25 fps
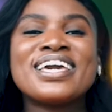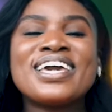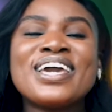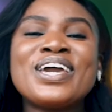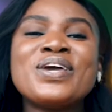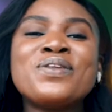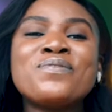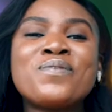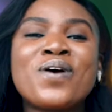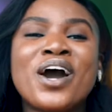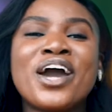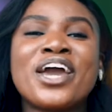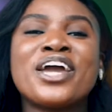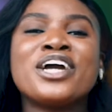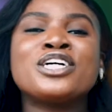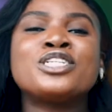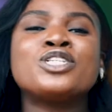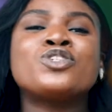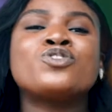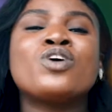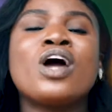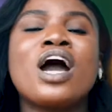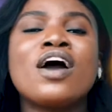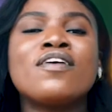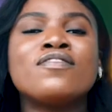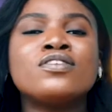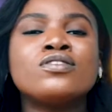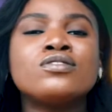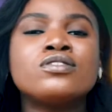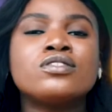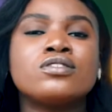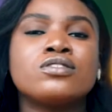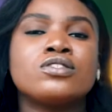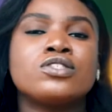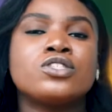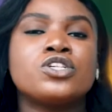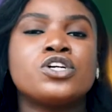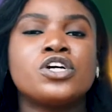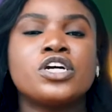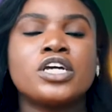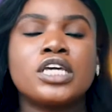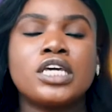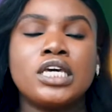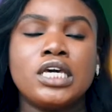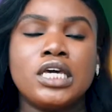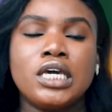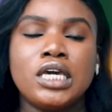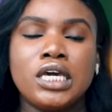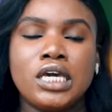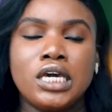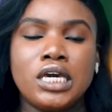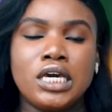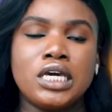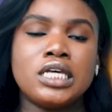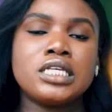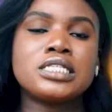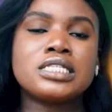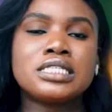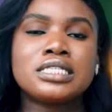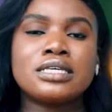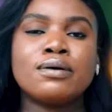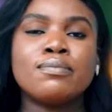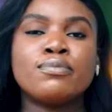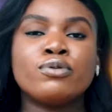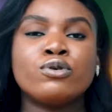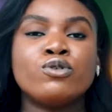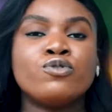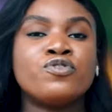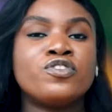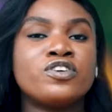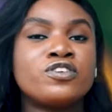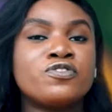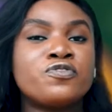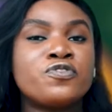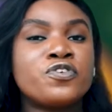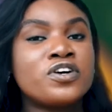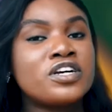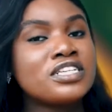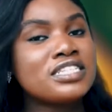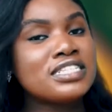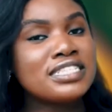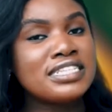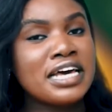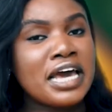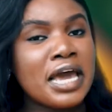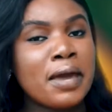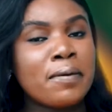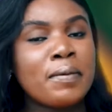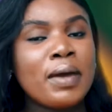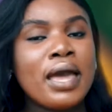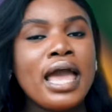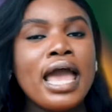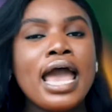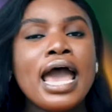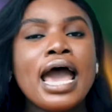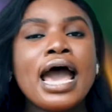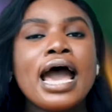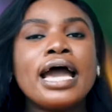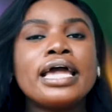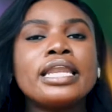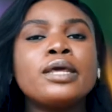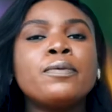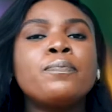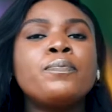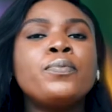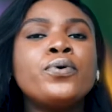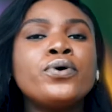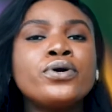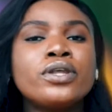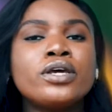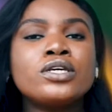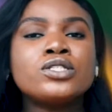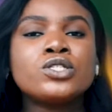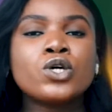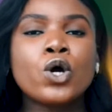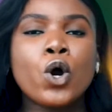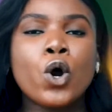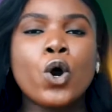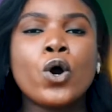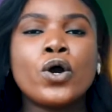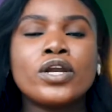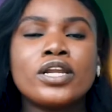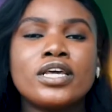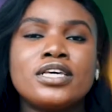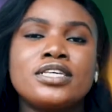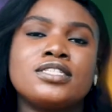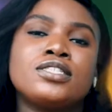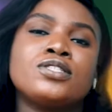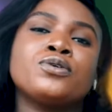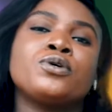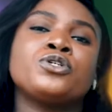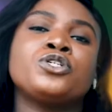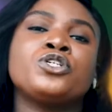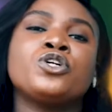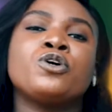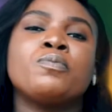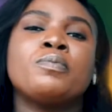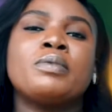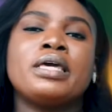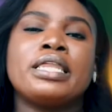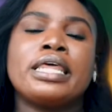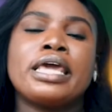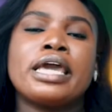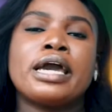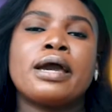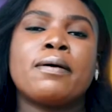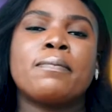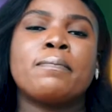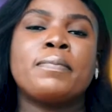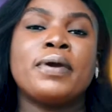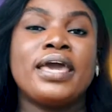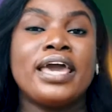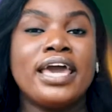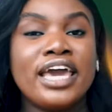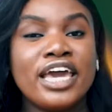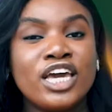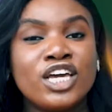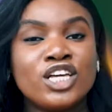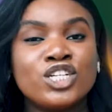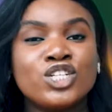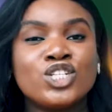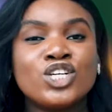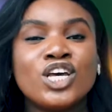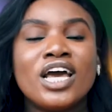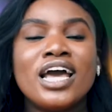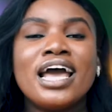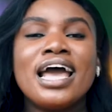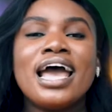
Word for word: Kiddwaya traveled to Turkey, Istanbul for the first time and he put it on his social media page.